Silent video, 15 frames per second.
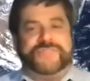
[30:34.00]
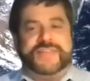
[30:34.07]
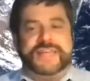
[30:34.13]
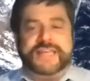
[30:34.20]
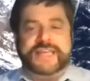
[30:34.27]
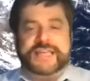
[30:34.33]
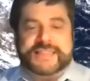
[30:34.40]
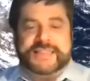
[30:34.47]

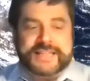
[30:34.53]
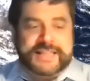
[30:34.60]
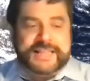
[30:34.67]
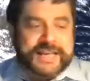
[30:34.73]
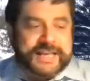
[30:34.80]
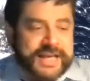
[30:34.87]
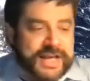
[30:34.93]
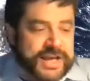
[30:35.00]
thinking and the
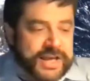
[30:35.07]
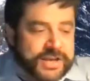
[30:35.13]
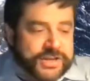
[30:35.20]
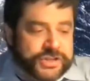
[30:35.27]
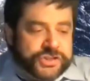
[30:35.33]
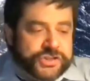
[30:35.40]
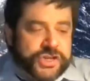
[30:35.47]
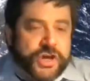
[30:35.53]
like.
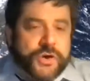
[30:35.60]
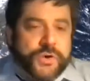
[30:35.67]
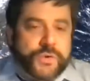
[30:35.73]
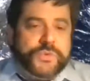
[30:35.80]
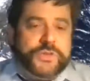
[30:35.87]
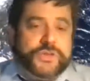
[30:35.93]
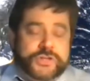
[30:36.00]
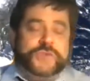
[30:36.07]

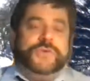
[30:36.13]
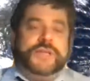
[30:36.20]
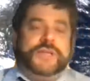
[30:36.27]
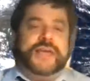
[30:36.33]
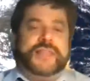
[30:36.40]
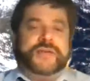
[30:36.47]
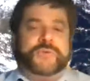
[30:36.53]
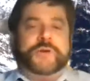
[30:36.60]
So the two
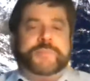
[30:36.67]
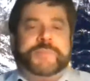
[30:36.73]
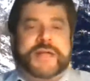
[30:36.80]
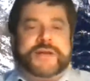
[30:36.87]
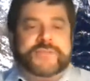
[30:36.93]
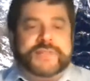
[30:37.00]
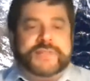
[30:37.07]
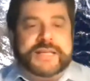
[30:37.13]
together work
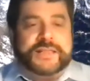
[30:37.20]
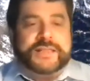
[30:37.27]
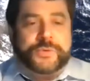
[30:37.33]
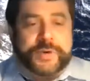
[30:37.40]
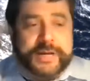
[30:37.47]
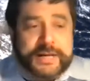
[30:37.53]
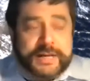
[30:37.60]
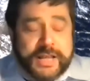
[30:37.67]
better than either
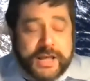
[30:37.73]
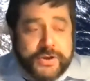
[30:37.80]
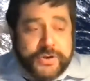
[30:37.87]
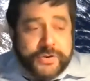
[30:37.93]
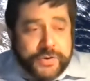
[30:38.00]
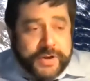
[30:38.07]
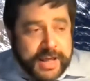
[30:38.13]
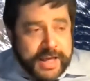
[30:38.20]
one
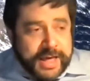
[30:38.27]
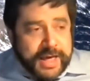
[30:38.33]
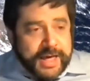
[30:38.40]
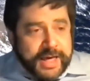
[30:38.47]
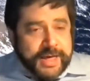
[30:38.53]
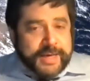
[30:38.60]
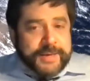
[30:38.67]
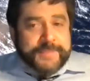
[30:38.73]
alone.
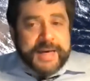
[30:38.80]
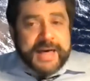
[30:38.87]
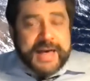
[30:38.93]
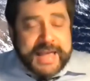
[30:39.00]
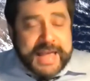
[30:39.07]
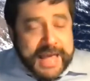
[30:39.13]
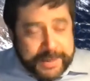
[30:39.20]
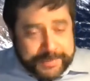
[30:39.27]
Um,
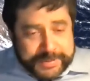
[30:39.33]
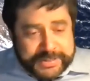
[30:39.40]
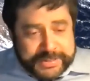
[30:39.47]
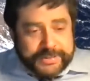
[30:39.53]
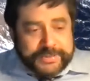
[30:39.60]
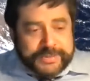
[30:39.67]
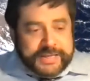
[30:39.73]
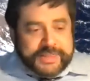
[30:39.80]
I
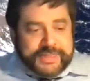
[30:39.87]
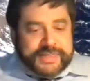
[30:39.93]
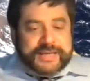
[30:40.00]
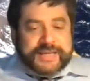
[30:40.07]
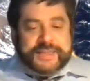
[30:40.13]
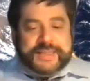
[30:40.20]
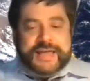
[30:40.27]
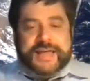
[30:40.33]
absolutely
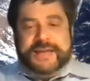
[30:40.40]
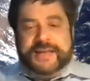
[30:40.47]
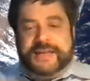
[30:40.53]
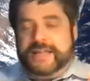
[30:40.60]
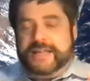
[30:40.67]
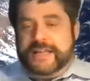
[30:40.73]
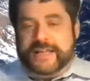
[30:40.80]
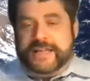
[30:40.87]
think that
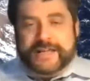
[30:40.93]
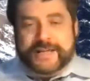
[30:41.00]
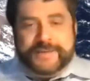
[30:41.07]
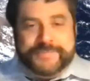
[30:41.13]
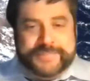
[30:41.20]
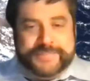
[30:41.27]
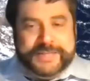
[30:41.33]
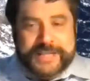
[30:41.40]

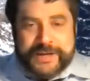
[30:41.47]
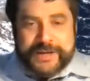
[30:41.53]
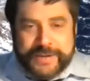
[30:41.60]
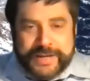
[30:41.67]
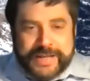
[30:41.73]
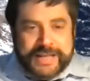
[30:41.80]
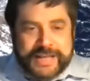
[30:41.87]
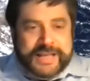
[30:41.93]
um, you know
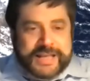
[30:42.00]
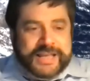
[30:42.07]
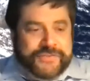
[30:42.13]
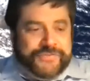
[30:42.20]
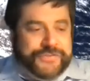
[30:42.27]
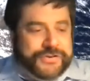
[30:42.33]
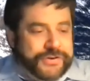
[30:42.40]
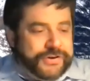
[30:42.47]

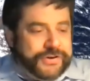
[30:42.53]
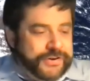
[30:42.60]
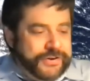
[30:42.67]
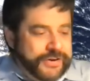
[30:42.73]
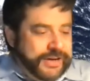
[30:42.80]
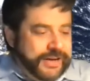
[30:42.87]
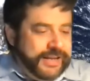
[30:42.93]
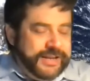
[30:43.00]
if
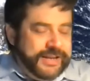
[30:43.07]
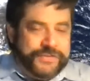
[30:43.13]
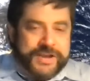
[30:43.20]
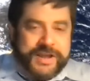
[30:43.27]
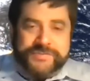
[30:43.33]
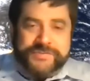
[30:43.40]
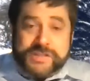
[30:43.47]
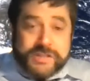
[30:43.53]
you're if
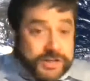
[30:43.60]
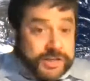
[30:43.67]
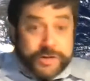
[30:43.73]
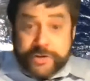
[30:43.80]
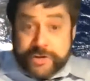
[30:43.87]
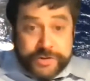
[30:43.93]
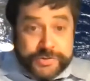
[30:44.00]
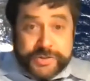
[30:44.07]
you have
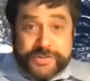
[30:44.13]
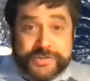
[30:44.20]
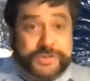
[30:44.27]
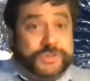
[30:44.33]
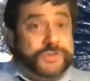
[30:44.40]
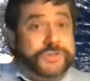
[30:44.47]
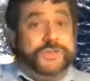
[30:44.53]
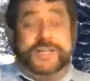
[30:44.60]
sarcoidosis,
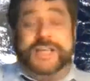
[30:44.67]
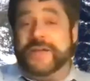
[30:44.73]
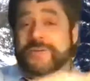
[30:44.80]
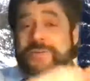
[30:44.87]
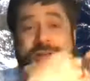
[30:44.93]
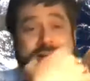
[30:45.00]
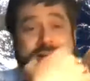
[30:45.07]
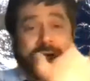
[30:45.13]
you should
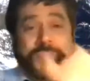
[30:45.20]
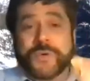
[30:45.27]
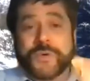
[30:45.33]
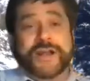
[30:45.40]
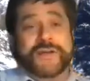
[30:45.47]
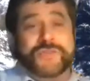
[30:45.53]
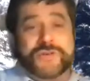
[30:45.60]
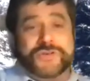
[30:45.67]
get
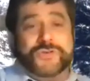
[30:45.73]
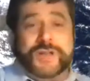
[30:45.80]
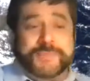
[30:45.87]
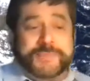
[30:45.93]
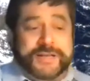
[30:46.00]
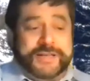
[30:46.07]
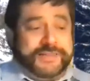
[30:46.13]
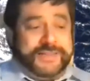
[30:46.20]
whatever
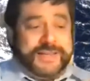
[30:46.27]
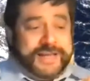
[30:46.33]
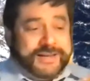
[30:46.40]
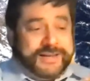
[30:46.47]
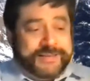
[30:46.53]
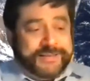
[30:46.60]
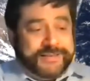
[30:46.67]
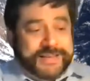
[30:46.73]
treatment
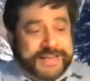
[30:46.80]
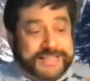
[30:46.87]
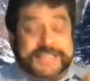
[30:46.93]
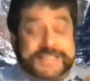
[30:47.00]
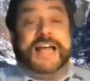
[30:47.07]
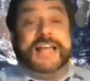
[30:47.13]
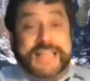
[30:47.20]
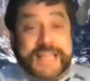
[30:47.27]
that and it's
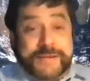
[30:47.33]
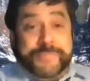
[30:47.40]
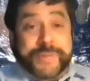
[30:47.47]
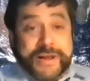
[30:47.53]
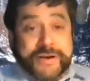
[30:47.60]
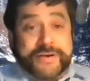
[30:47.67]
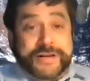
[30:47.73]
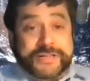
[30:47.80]
not getting
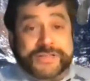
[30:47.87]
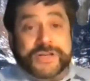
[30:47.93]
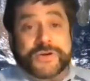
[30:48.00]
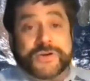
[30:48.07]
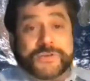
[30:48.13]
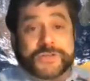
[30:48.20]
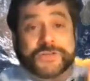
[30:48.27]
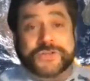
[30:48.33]
better on its
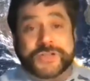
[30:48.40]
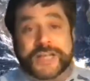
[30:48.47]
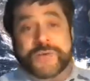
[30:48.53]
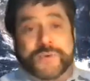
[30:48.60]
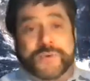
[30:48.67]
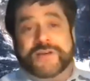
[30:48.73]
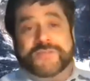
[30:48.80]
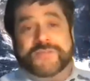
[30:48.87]
own you should get
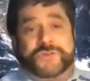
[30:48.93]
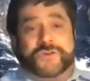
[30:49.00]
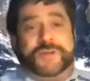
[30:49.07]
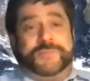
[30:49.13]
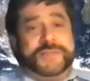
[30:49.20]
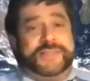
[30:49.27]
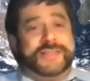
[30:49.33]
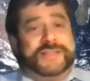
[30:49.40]
whatever
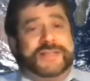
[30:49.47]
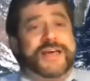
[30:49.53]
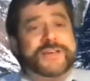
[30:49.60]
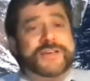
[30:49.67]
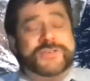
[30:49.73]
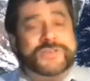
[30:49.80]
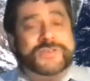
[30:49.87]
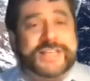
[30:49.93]
treatment the
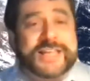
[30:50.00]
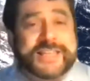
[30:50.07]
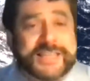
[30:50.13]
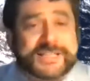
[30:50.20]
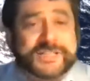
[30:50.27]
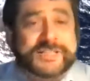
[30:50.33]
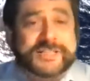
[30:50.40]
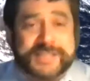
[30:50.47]
doctors say
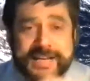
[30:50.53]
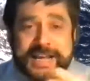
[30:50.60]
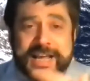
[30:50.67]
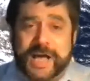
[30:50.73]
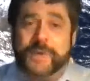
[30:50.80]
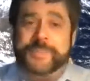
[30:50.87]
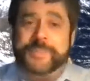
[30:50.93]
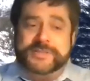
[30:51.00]
this is going to
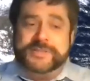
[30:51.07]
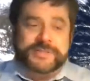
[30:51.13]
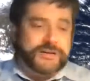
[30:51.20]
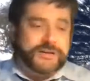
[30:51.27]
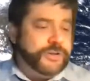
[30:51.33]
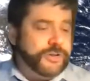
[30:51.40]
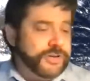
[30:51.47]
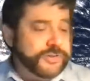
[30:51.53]
help the
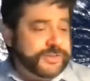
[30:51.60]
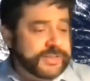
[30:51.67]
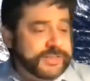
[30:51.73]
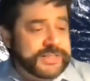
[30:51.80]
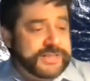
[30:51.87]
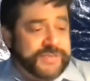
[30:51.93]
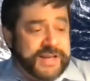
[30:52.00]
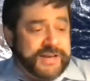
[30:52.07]

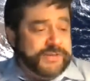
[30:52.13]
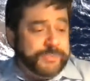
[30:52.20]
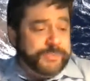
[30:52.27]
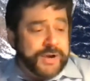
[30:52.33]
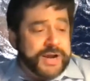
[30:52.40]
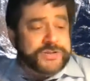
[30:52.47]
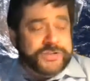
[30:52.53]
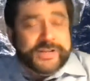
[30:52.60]
sarcoidosis if you have
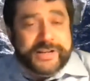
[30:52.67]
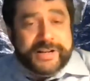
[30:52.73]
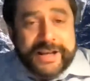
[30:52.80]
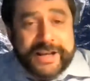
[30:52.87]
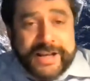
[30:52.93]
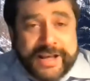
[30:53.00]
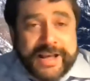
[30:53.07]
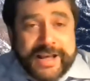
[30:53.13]
depression
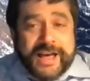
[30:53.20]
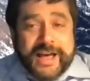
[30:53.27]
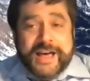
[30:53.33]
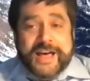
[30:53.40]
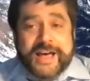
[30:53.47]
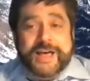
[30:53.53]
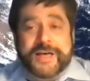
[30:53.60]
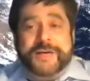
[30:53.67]

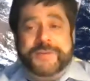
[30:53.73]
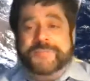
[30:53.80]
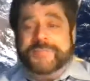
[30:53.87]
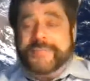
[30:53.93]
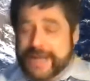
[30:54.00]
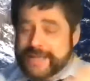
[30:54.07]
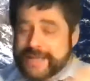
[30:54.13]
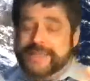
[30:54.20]

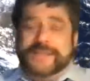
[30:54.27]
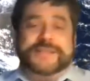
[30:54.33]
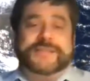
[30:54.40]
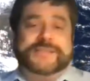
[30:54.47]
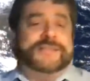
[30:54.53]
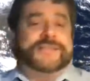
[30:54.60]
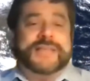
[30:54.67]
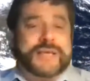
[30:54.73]
um, i think
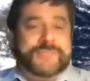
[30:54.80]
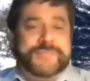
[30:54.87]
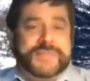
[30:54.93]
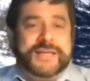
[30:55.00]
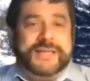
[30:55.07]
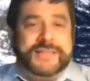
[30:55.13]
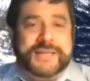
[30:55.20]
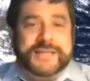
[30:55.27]
it's the same
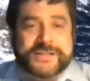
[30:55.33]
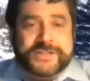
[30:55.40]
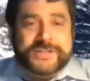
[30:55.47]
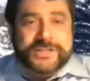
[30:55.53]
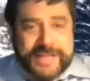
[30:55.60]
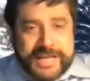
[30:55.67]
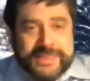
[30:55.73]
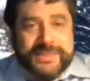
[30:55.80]
thing that you
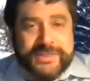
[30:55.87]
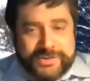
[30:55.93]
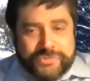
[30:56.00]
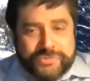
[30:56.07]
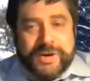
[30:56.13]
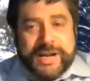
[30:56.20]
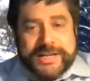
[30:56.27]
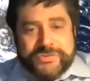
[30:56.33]
should get the
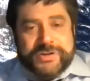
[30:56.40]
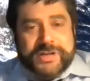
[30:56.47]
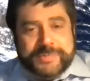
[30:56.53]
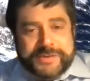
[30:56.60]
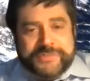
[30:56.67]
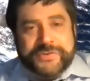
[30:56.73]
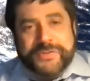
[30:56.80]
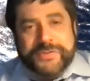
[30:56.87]
right
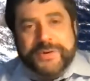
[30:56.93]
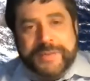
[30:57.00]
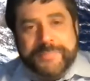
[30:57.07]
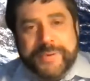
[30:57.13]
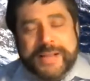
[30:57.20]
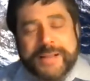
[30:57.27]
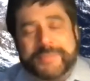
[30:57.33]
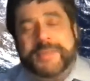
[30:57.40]
treatment for the right
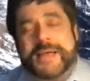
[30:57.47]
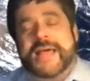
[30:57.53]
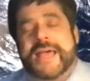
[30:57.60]
problem